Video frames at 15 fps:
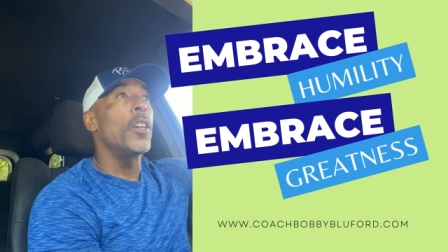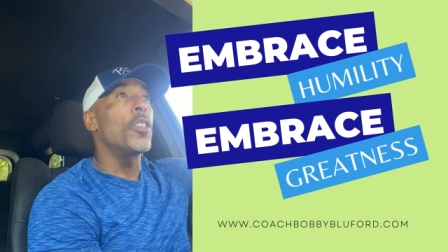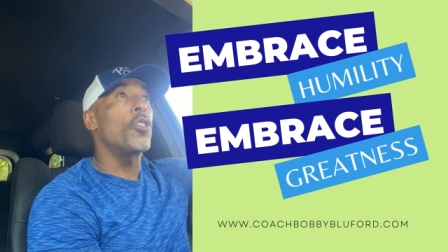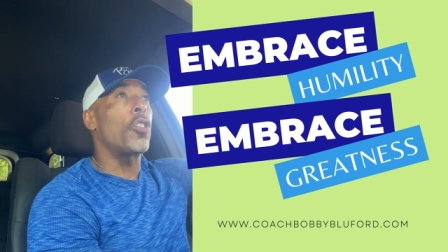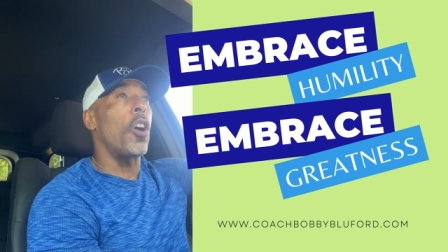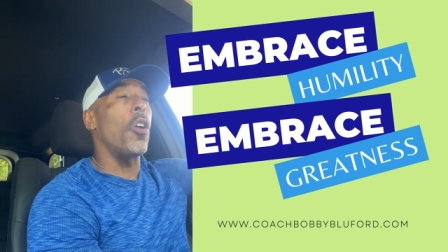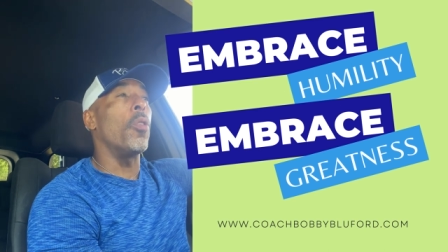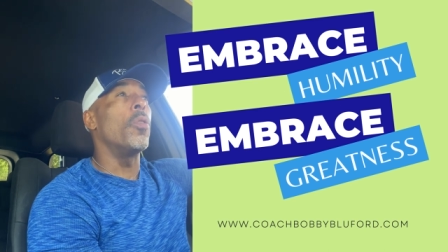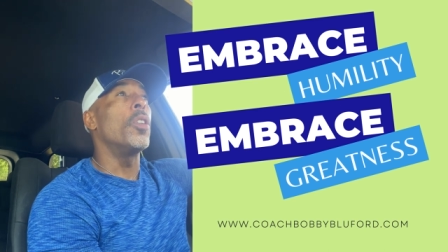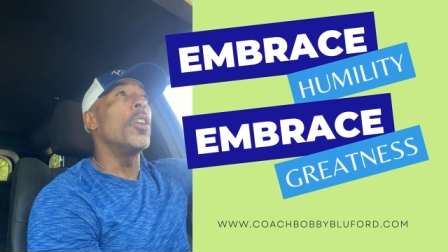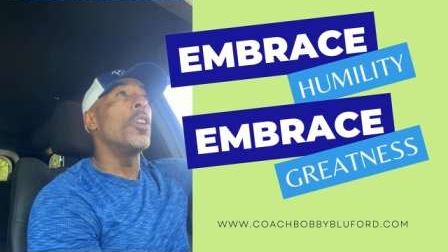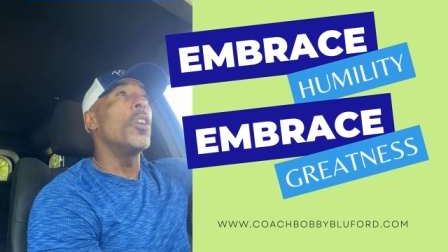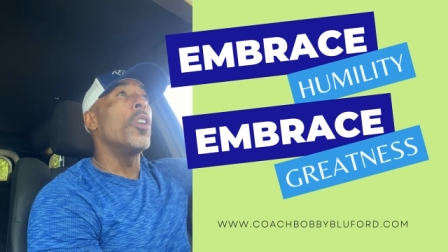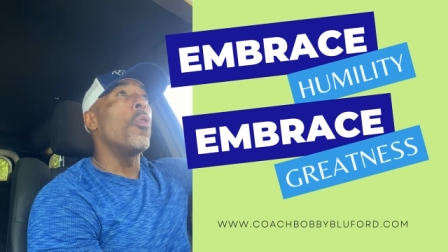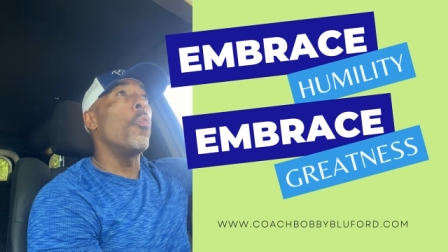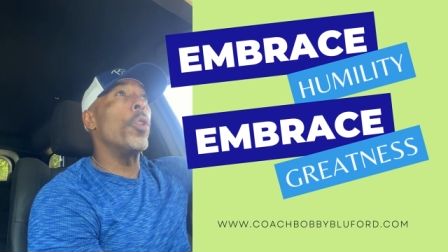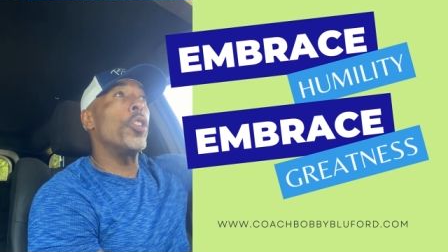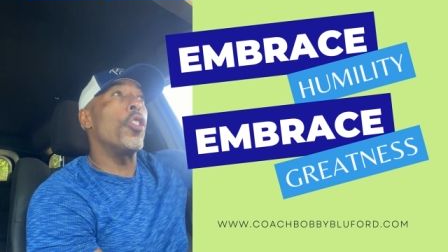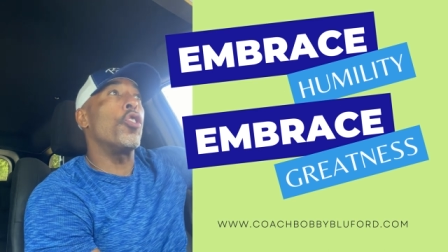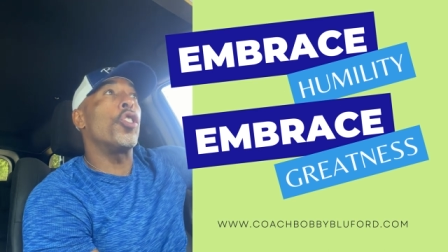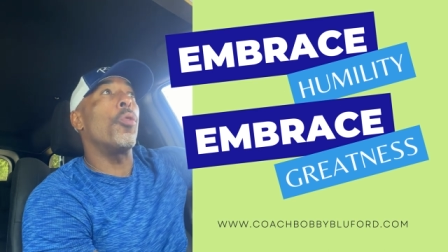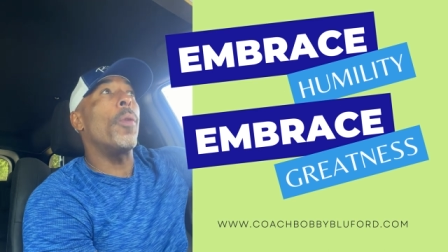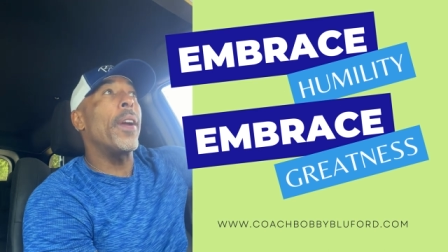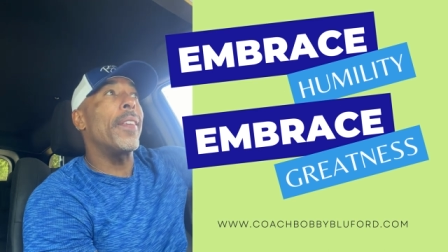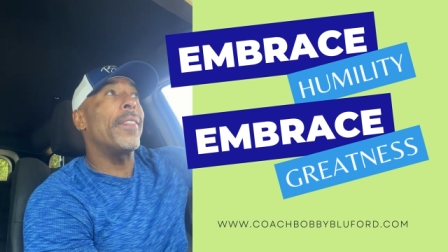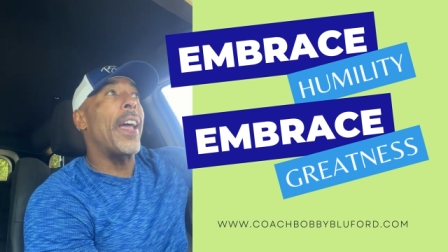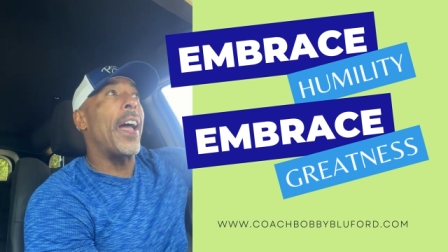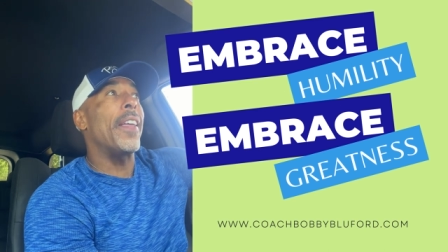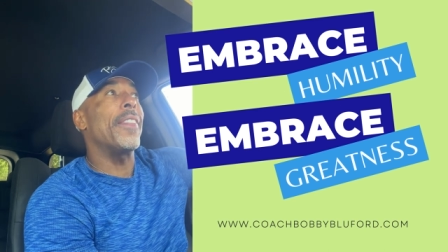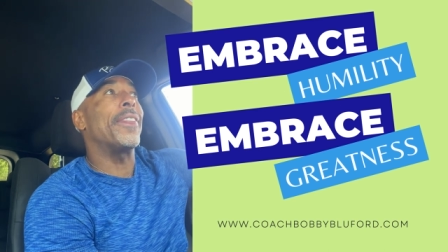So when you're doing
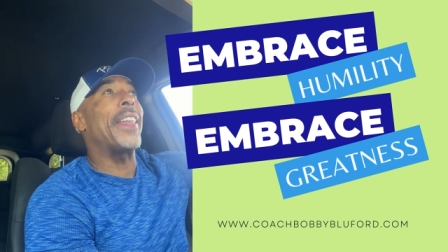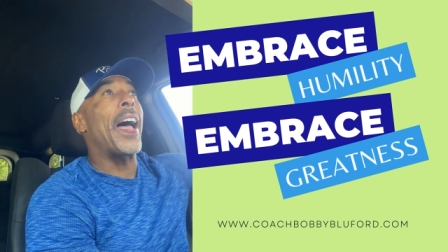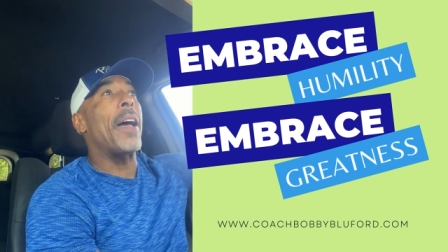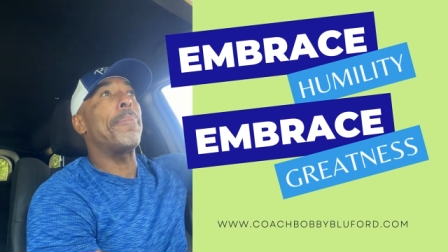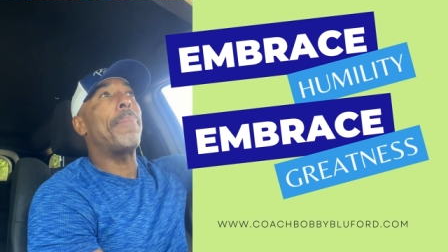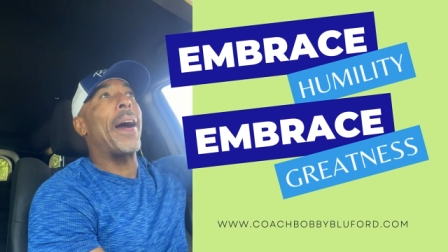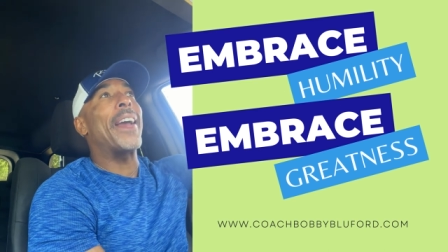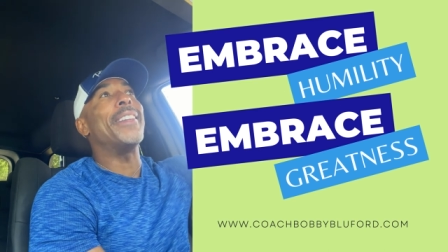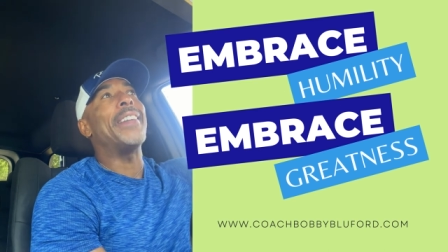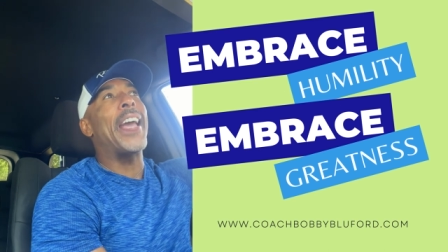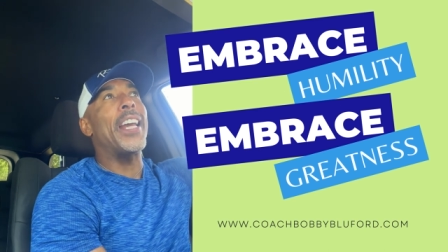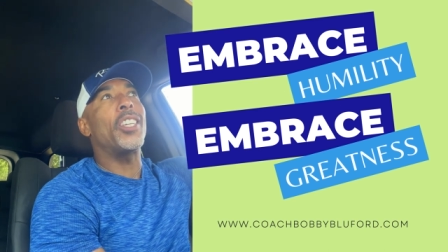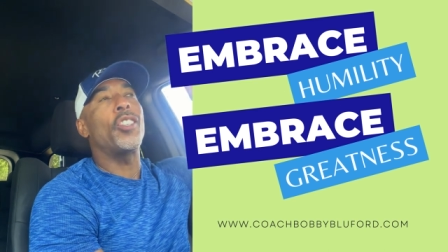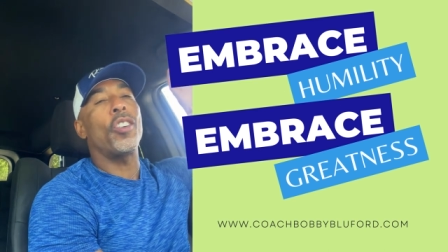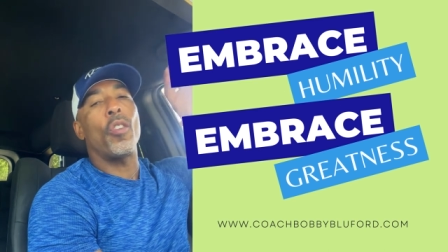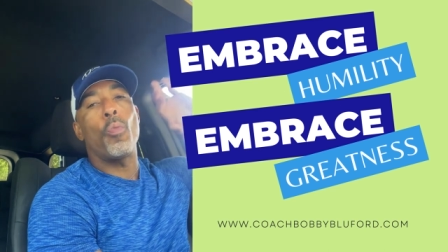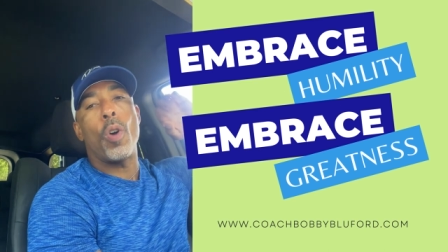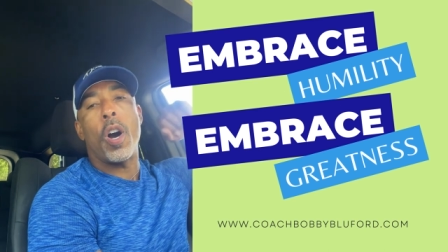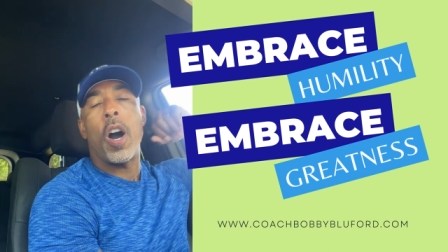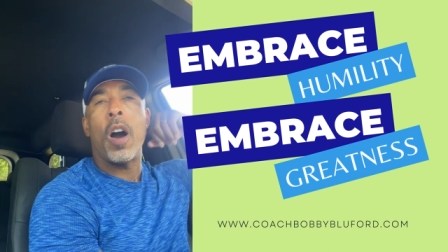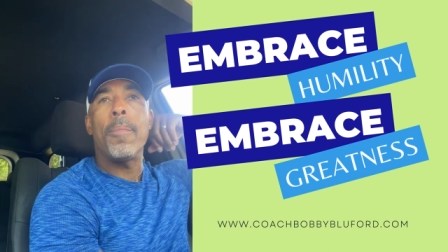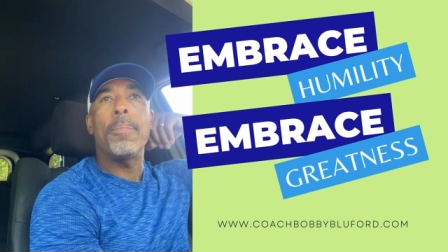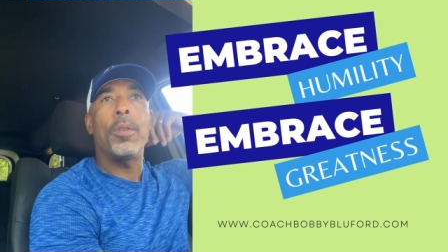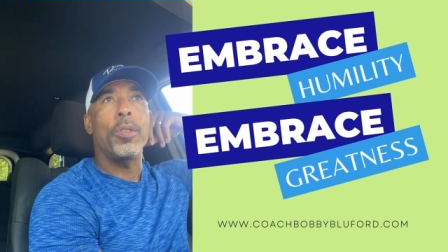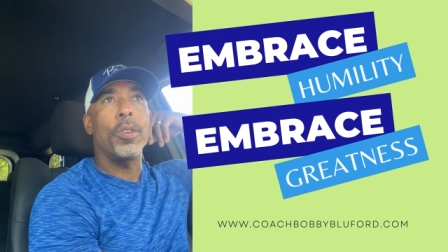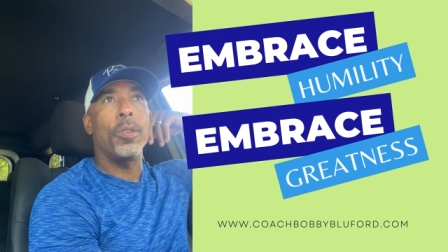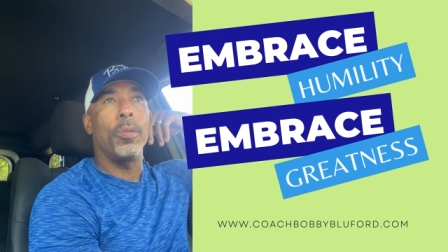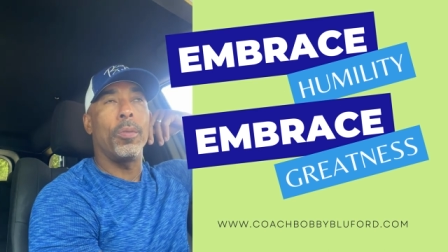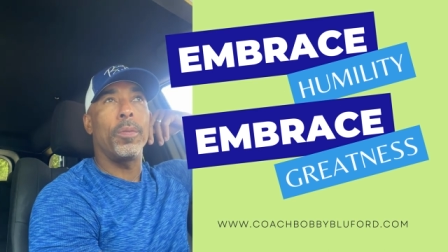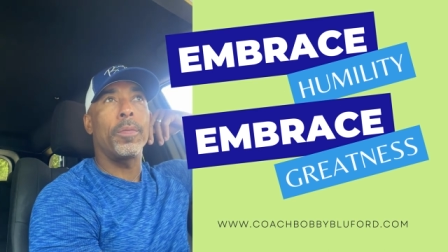that, that by nature will humble
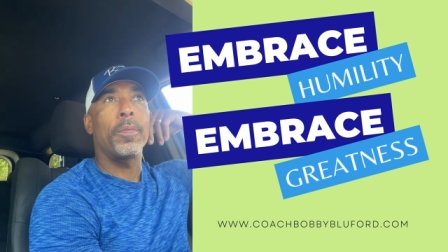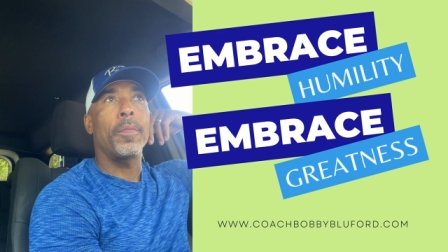you.